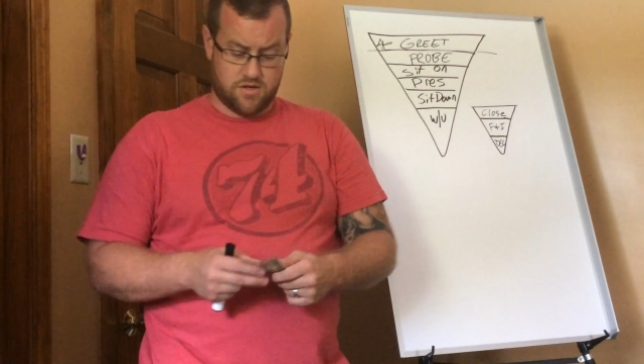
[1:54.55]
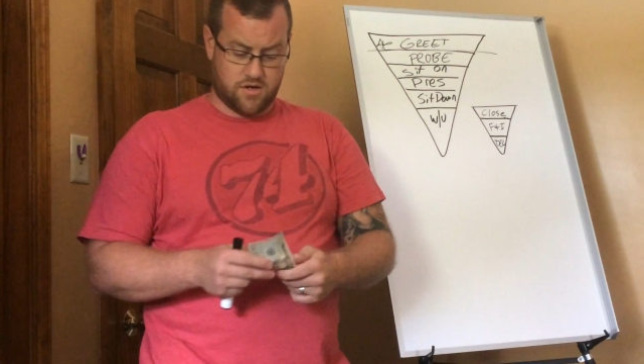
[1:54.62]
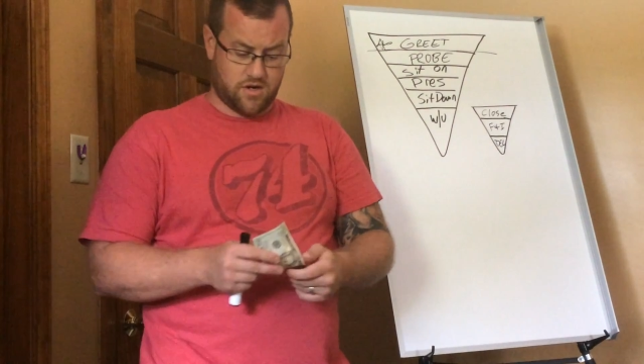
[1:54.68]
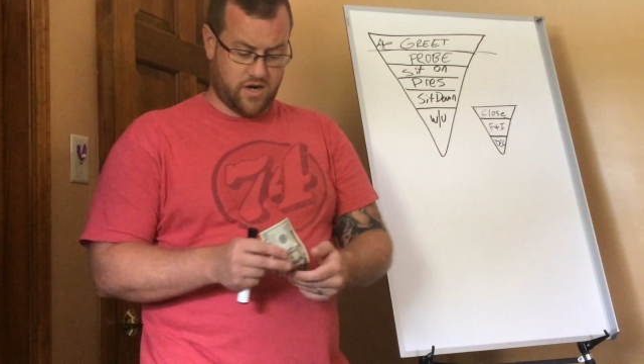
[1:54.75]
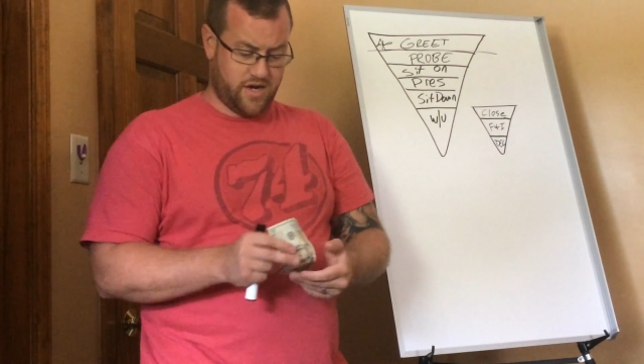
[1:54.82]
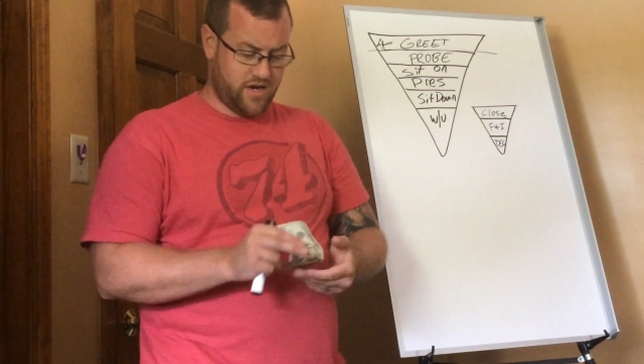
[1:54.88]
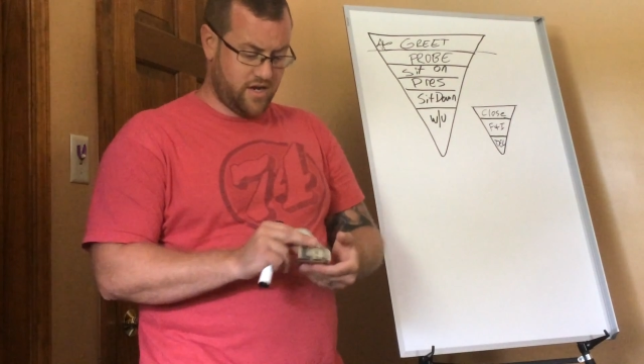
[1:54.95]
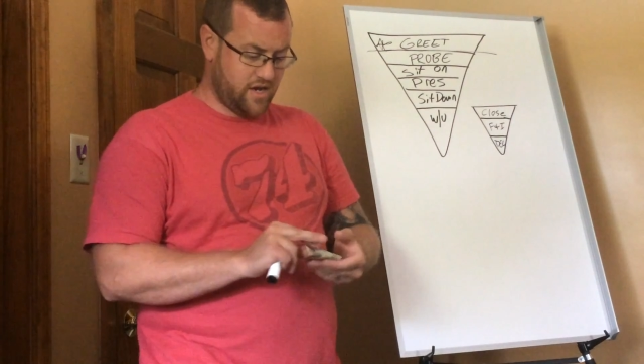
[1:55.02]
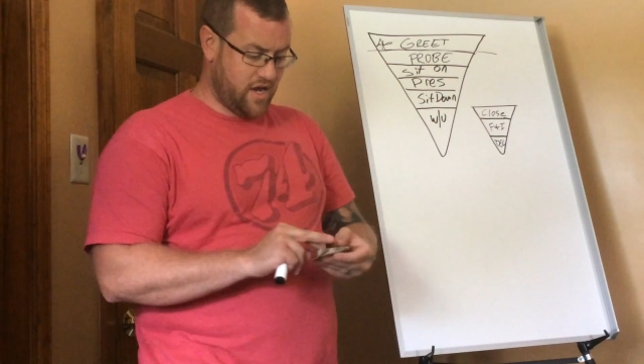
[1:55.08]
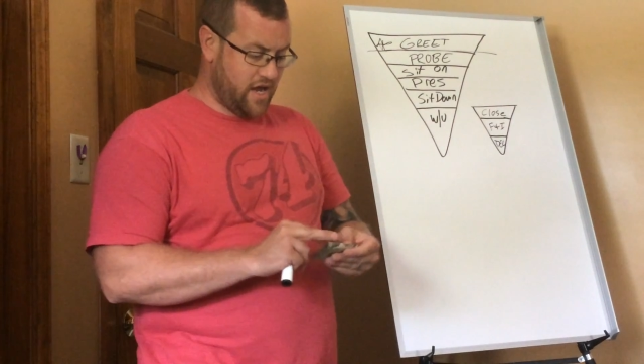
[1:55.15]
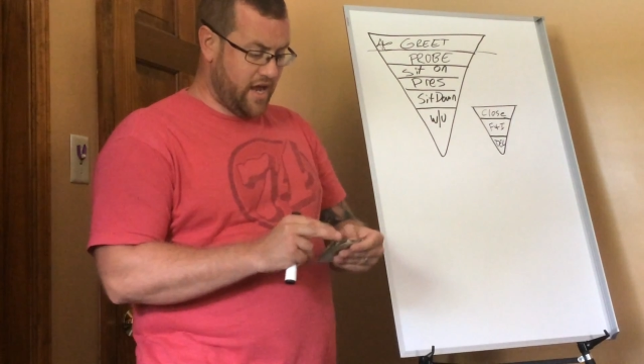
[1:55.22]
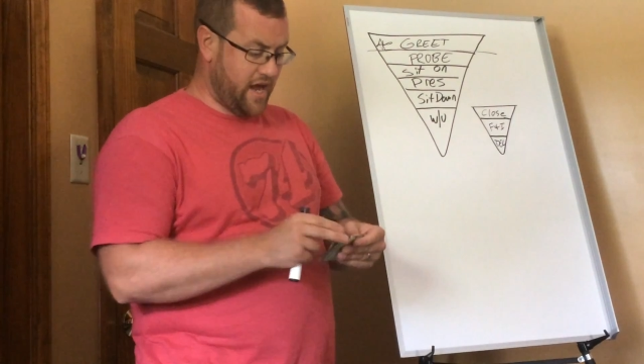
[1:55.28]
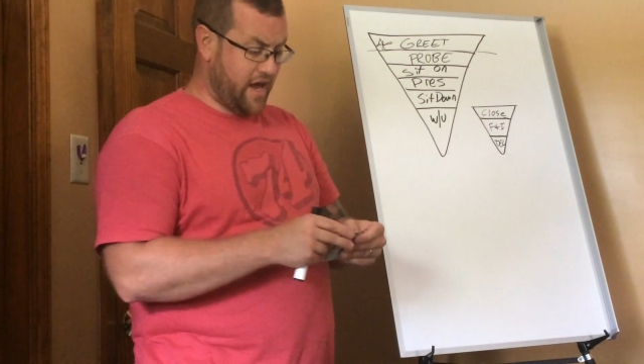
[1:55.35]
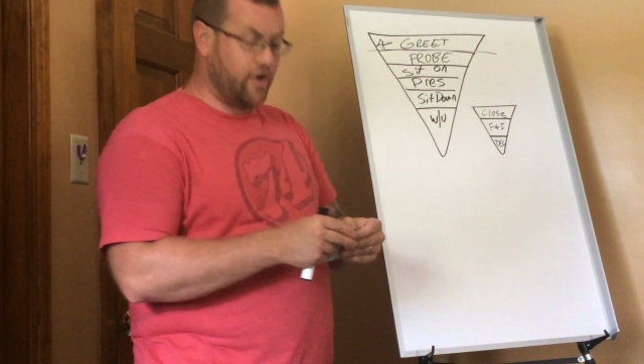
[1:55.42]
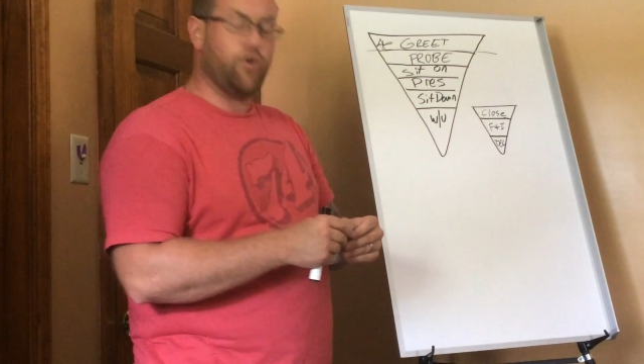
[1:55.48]
All right?
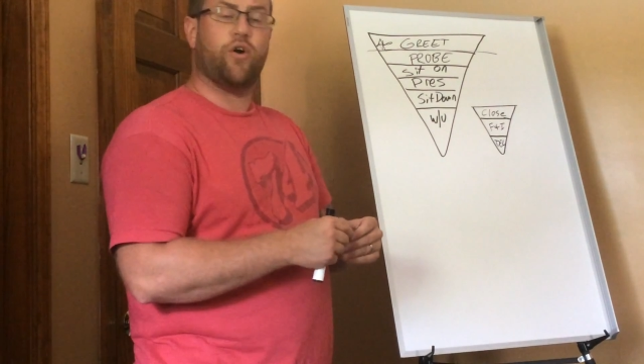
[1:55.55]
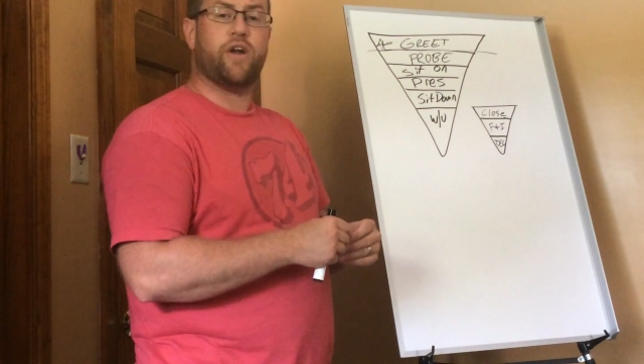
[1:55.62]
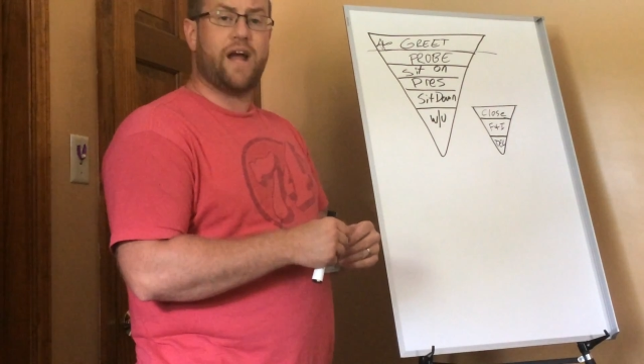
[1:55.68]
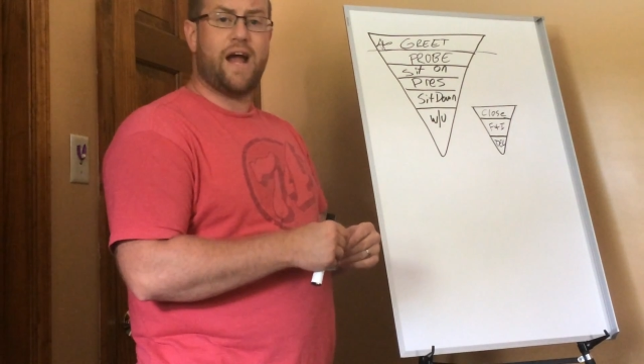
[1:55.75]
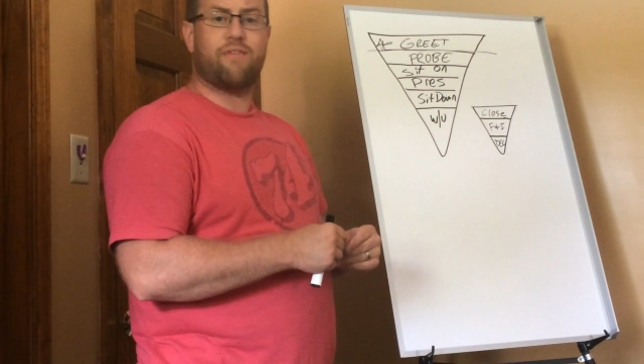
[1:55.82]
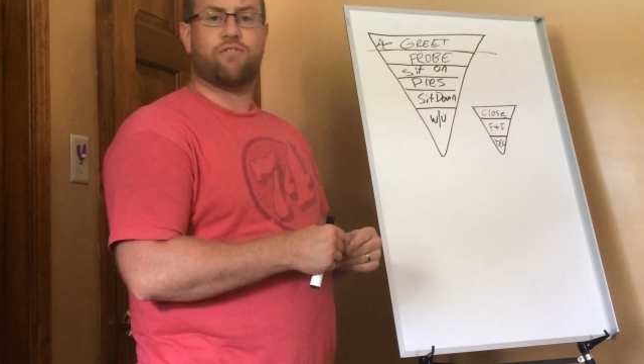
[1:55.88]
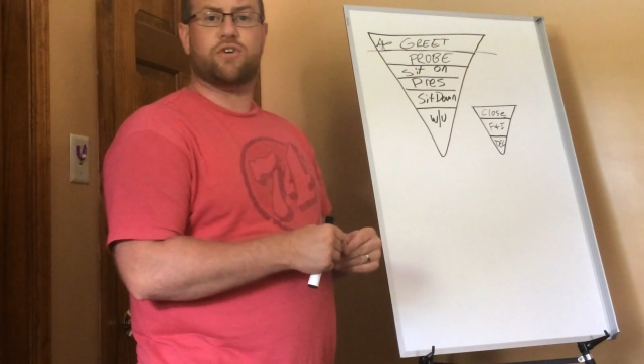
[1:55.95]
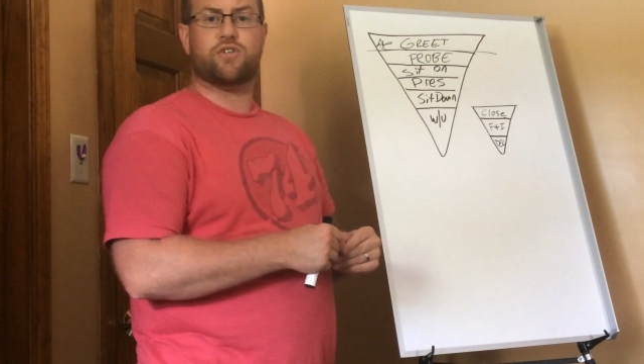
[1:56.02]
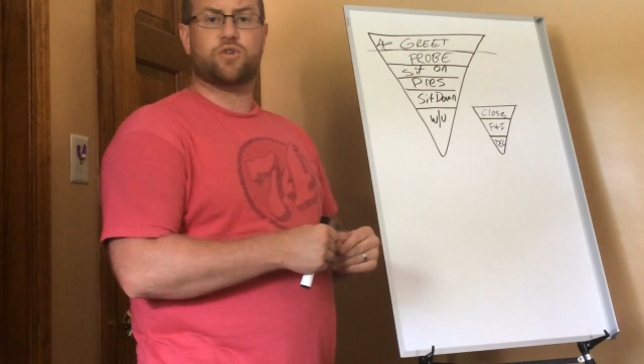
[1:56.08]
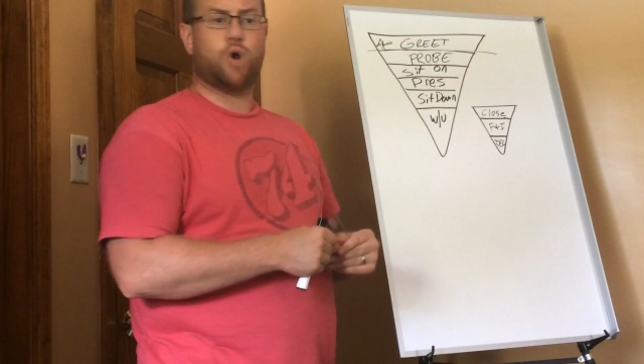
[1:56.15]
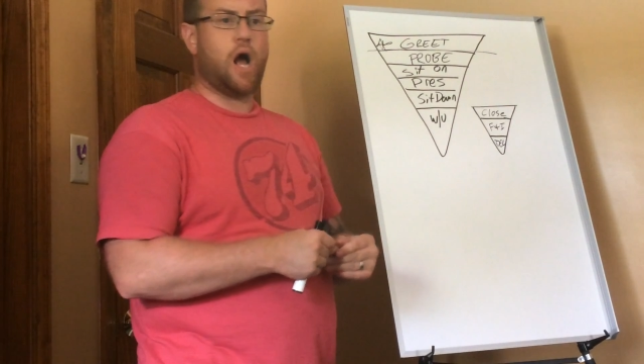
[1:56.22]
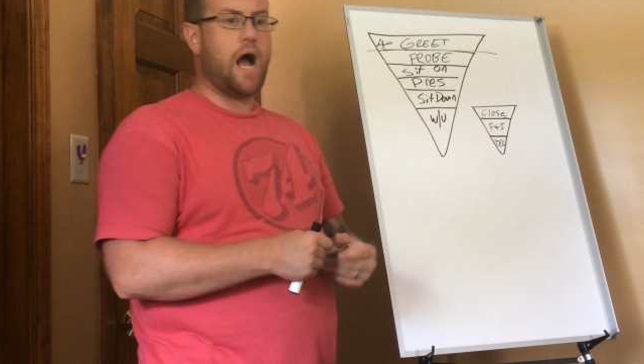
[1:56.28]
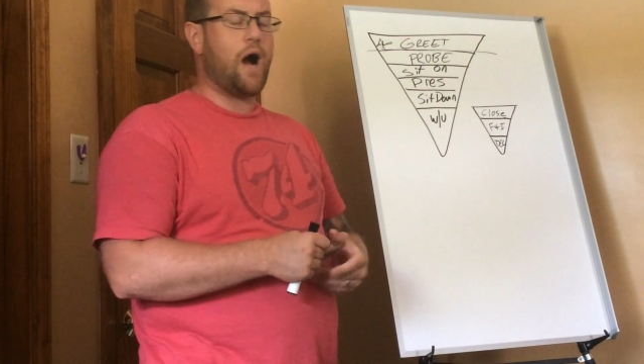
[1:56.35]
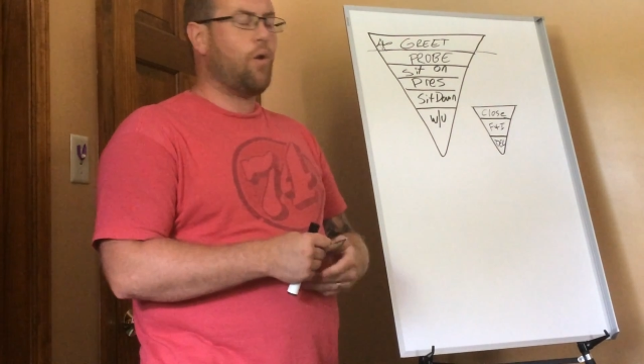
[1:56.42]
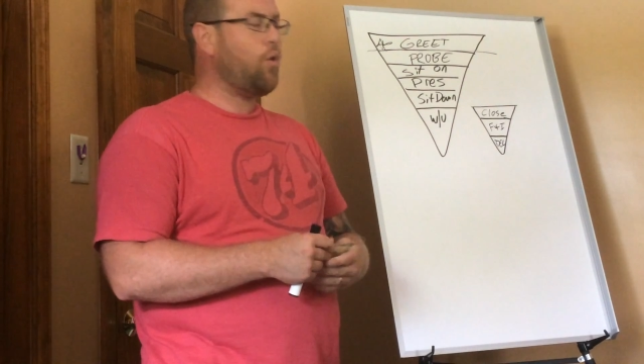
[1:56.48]
And on average,
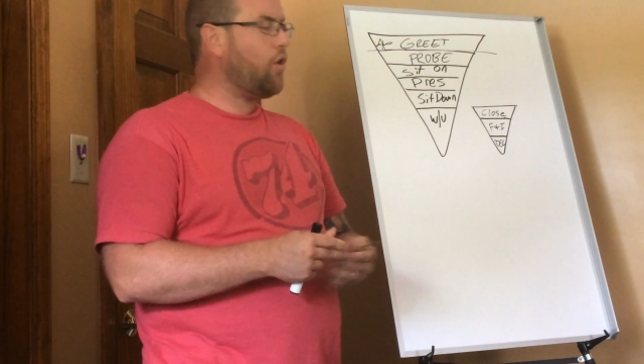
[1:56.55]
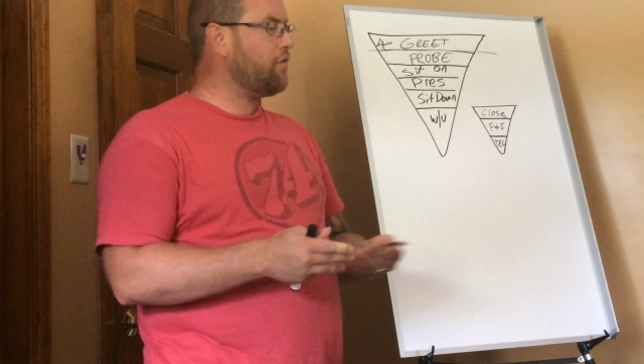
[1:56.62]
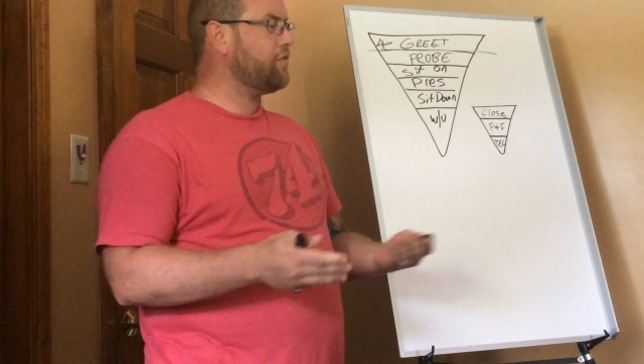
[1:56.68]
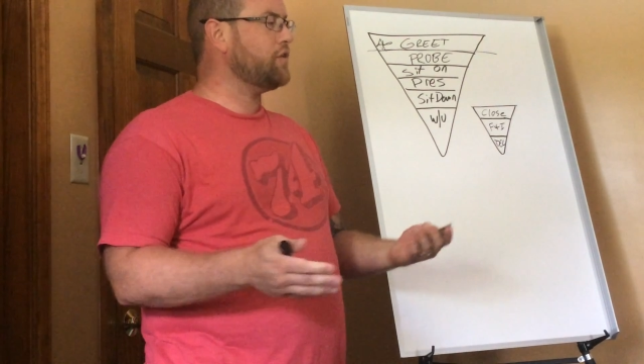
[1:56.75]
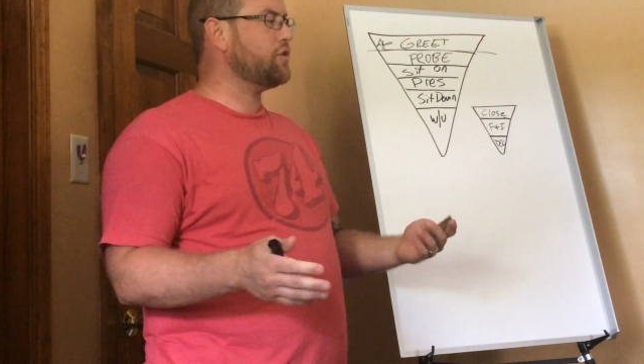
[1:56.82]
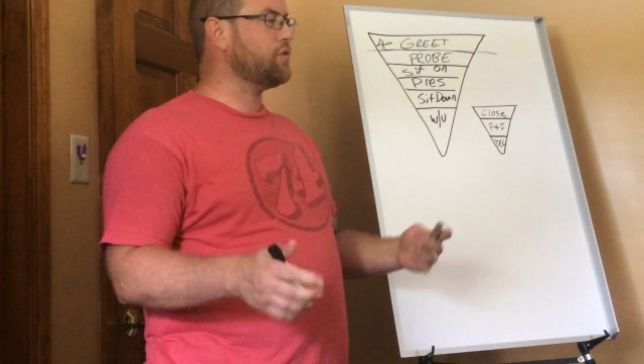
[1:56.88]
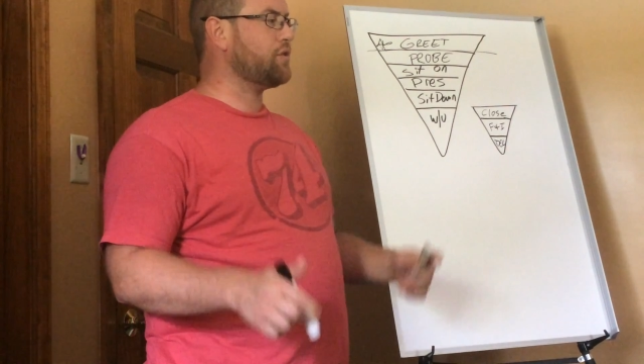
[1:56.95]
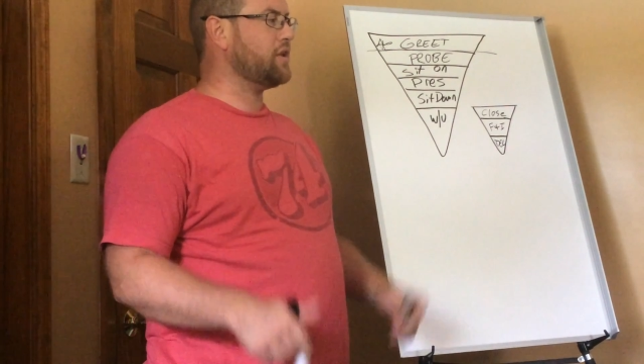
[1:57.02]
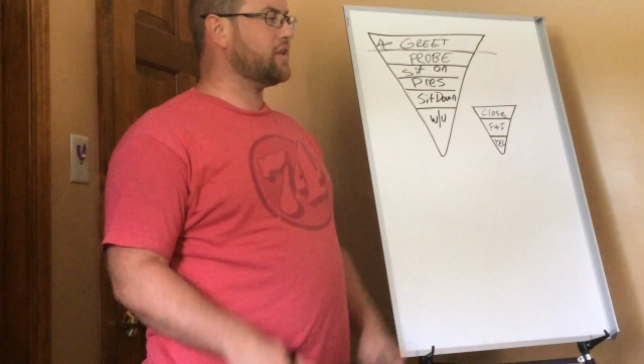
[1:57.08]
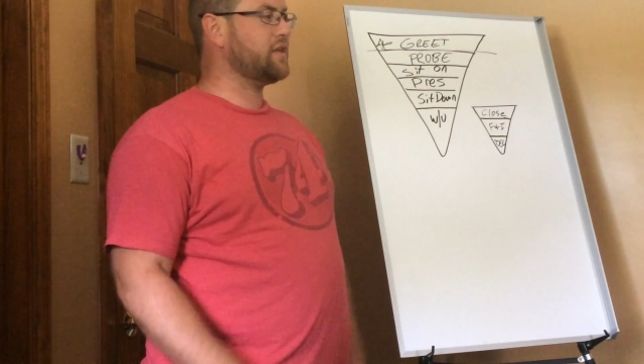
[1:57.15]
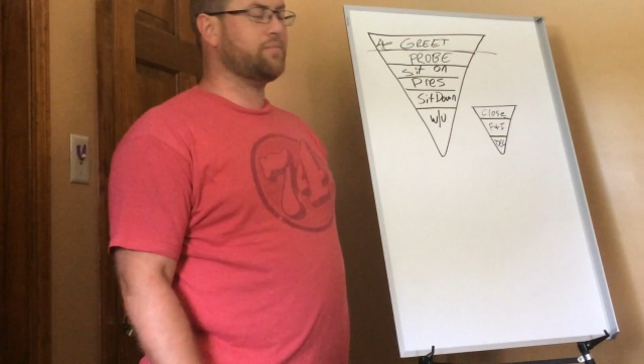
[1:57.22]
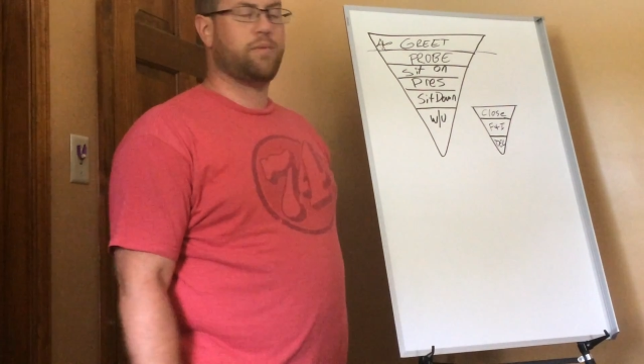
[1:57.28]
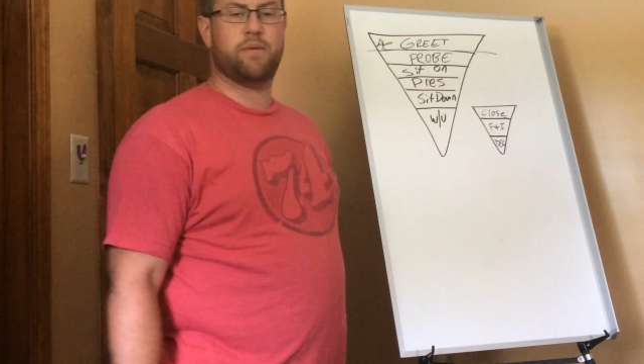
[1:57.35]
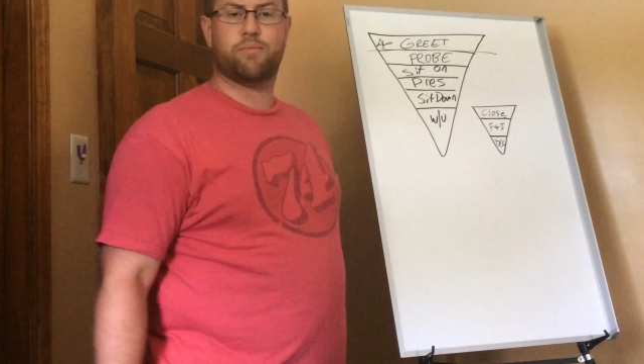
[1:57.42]
how long do you think